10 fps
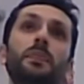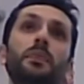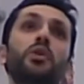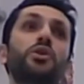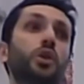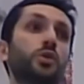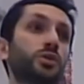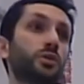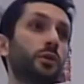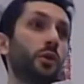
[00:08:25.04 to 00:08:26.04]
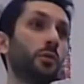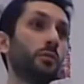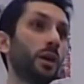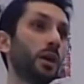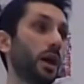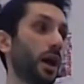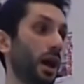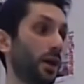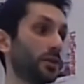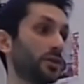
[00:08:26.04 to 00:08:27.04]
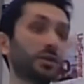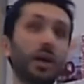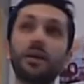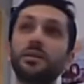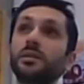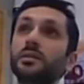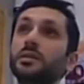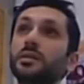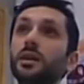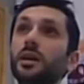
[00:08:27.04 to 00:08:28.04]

we chose to form other societies.